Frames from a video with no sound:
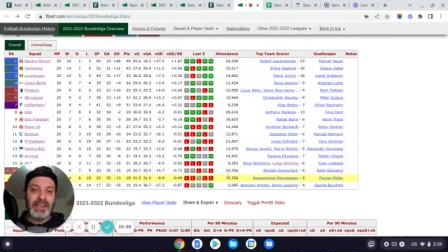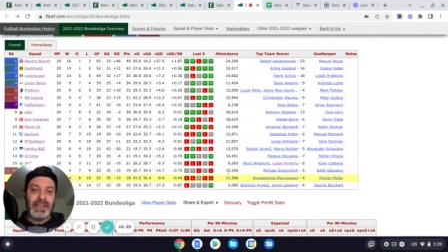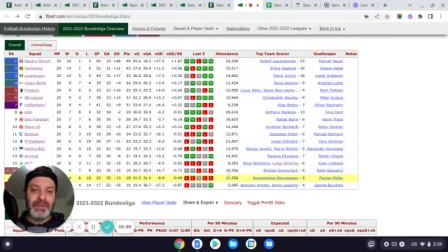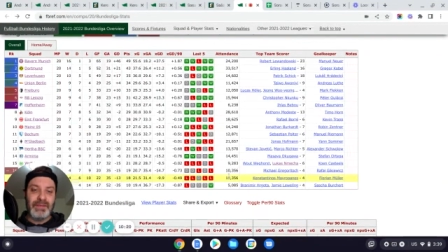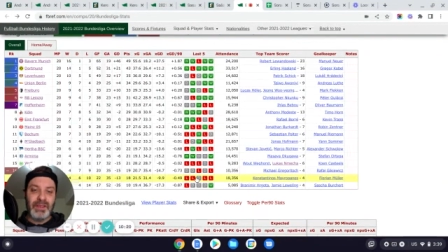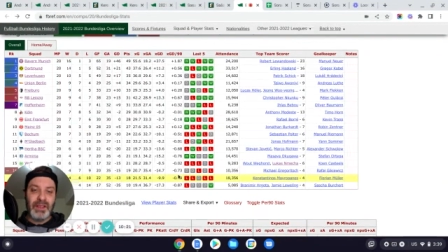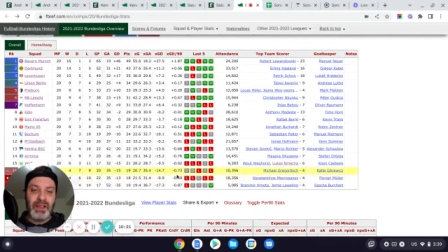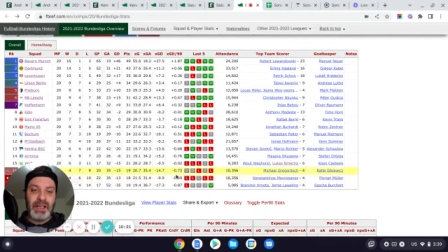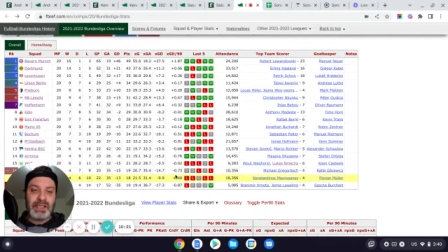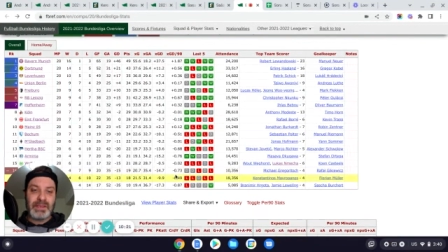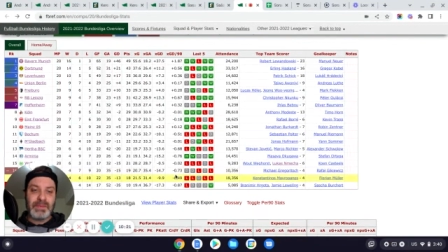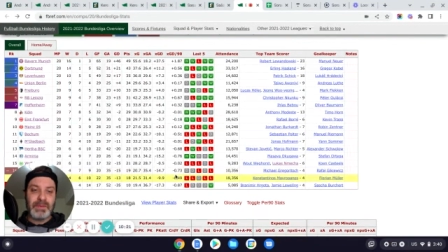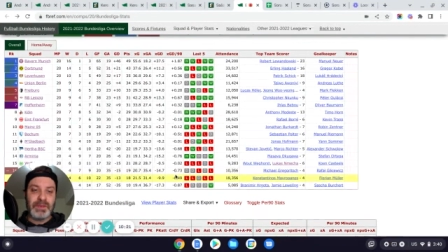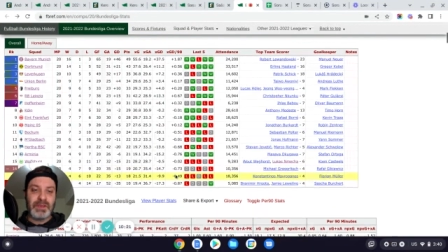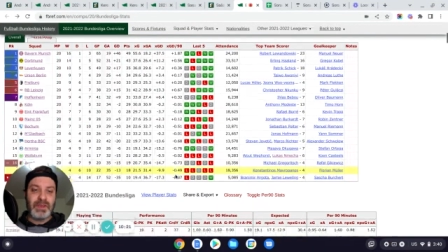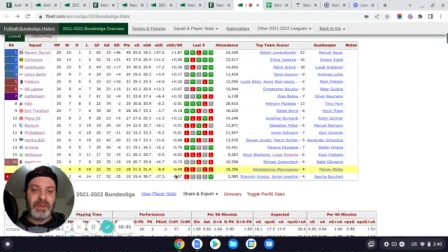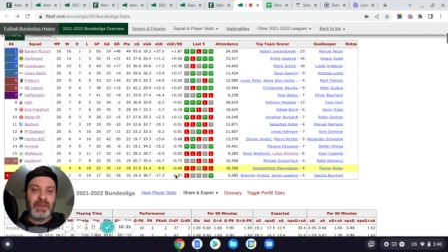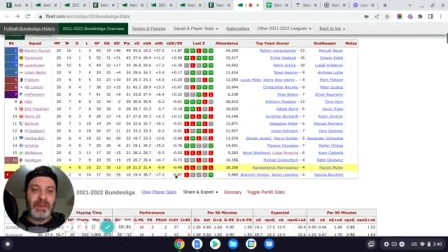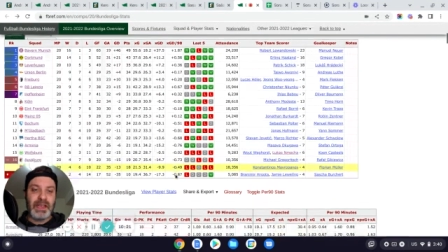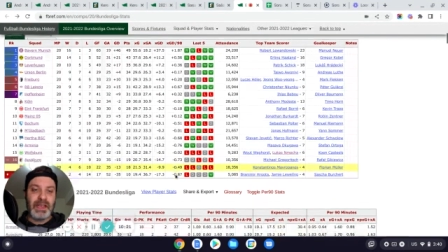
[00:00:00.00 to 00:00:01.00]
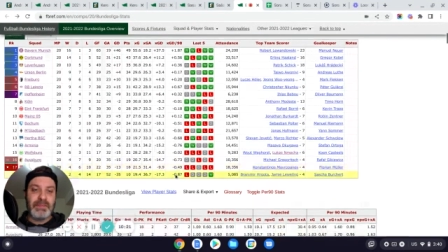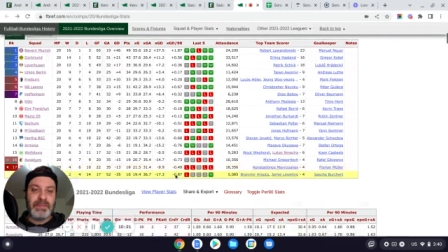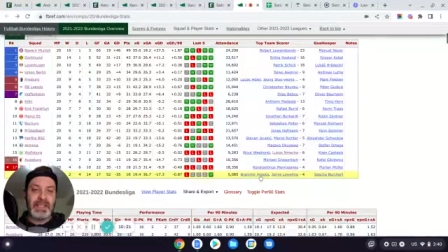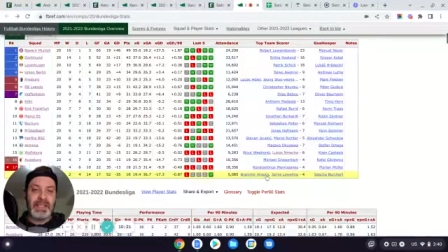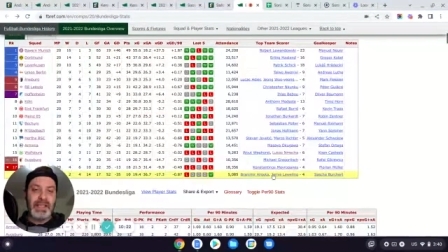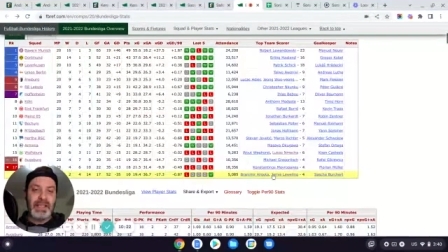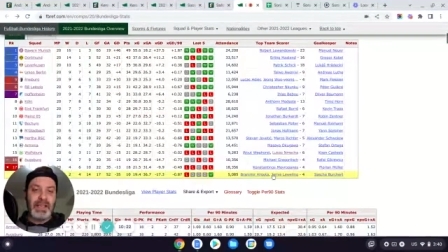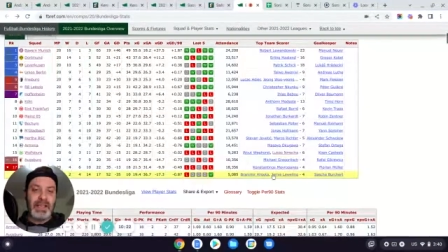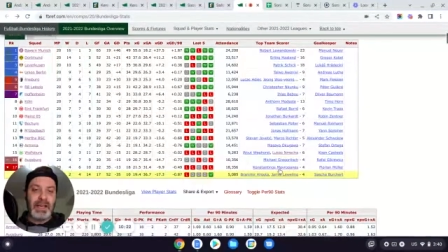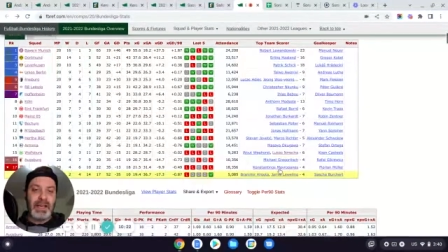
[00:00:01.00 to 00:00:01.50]
They've lost most of their games.
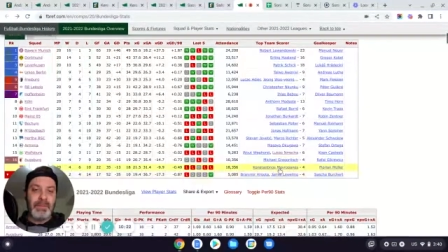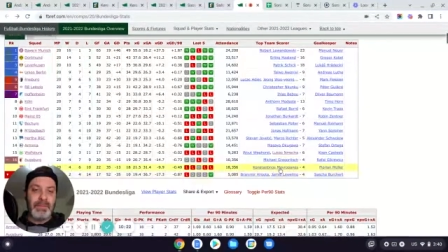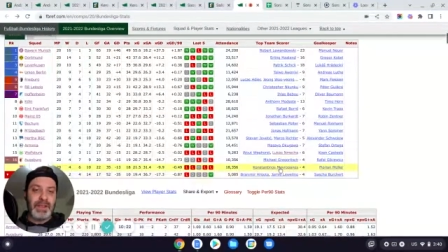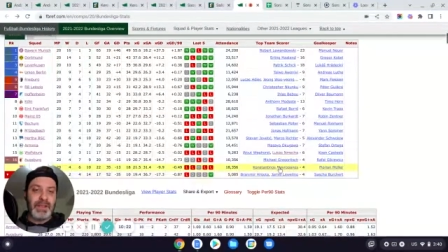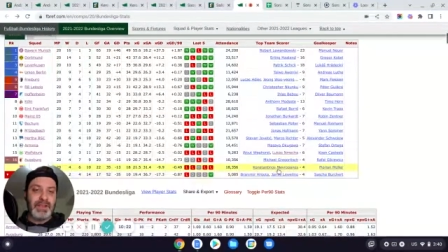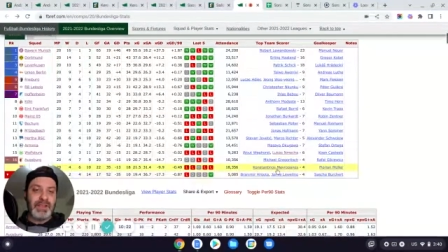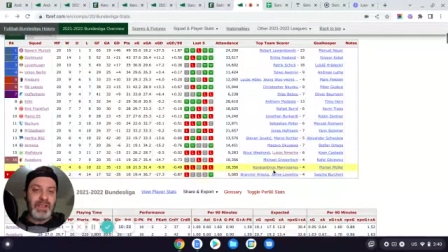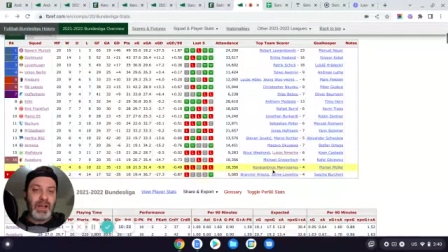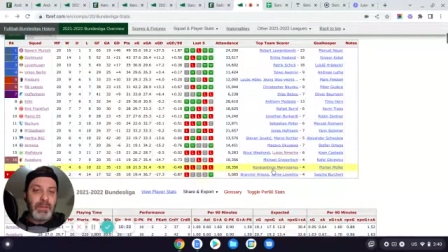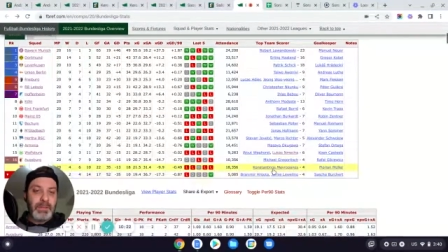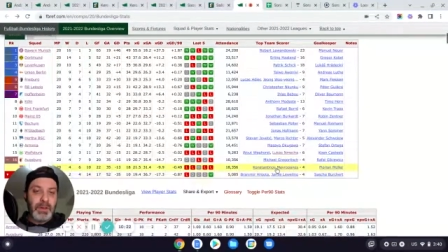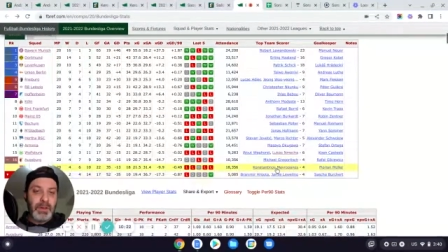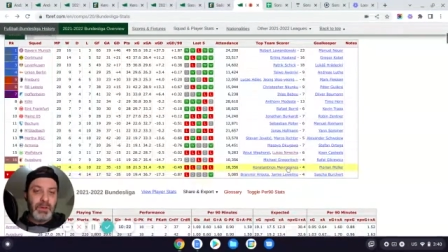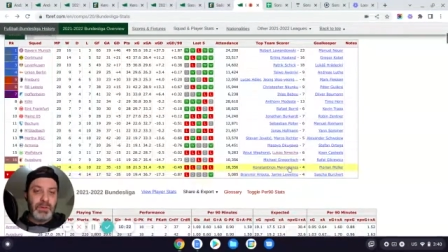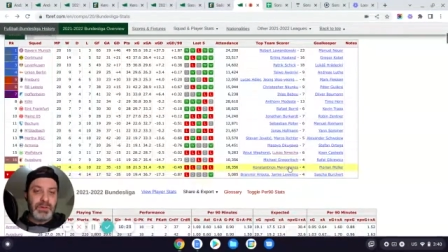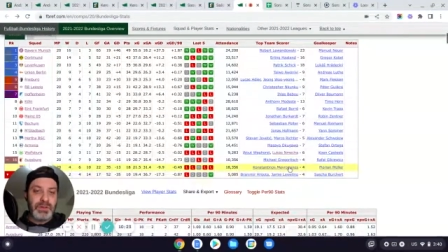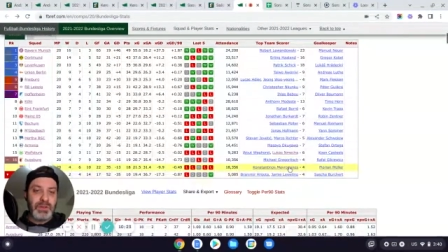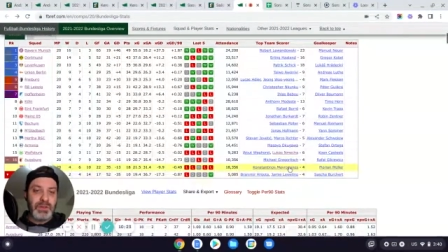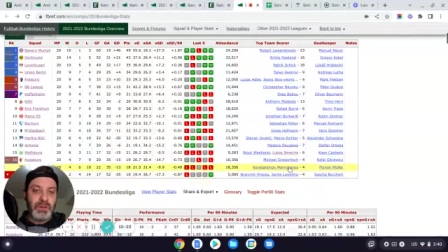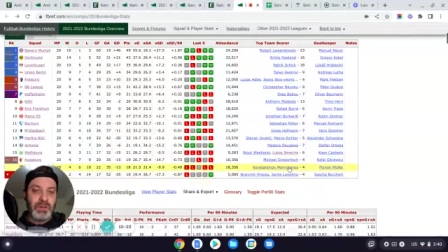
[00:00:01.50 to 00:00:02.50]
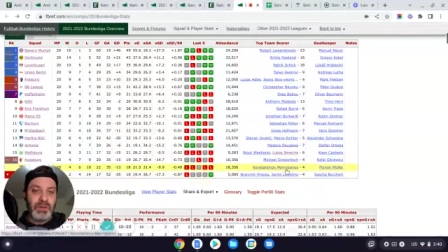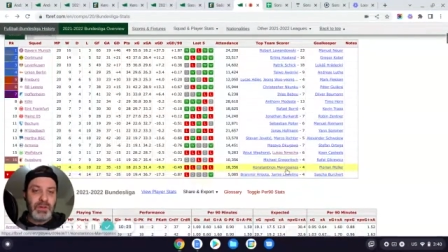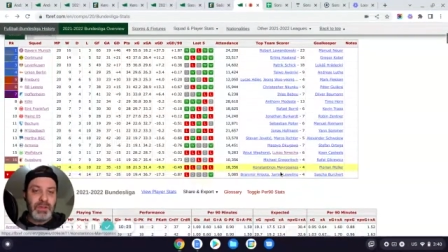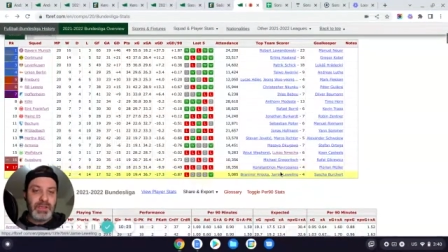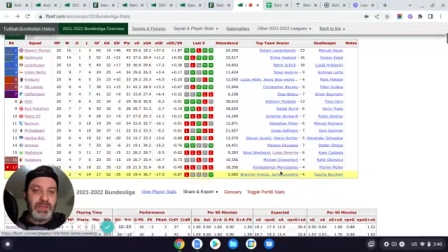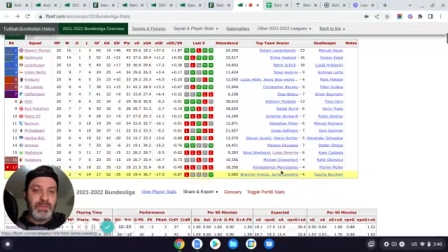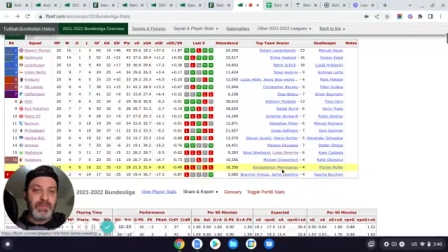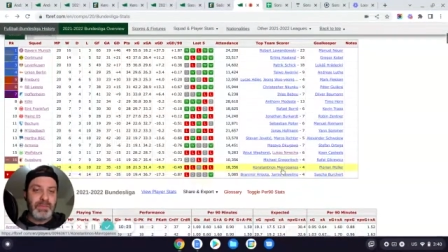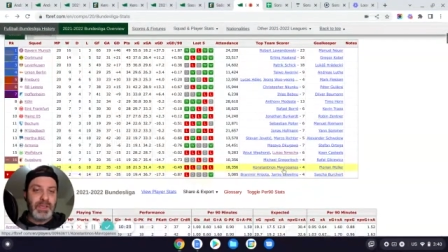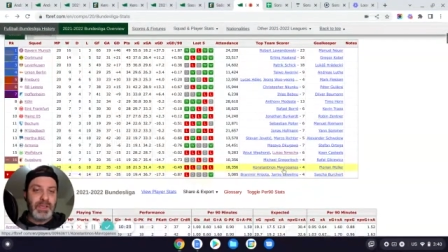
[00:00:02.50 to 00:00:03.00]
Their top goal
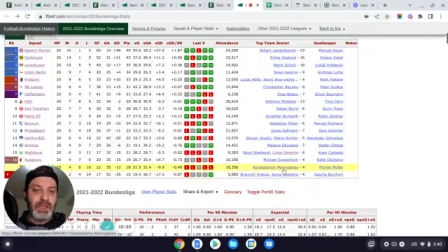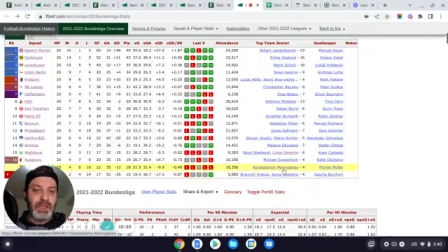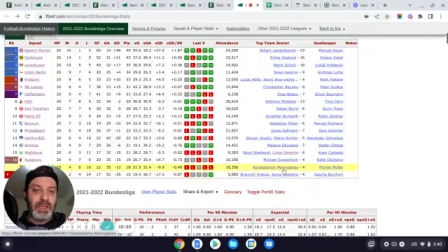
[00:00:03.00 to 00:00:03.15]
scorer is